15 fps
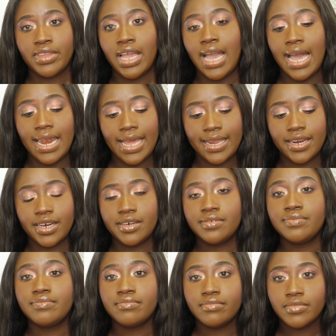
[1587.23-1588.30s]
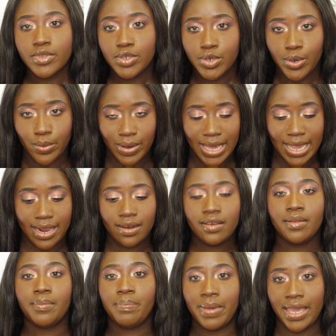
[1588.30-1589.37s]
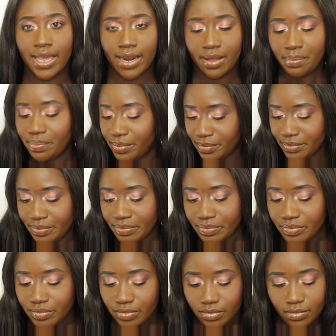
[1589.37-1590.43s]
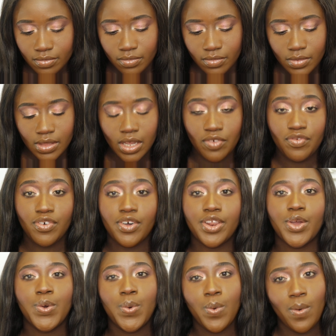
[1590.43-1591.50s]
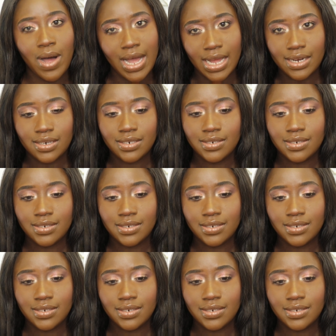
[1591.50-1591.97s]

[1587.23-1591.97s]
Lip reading: highlighter, go ahead, pick it up. And for the quad,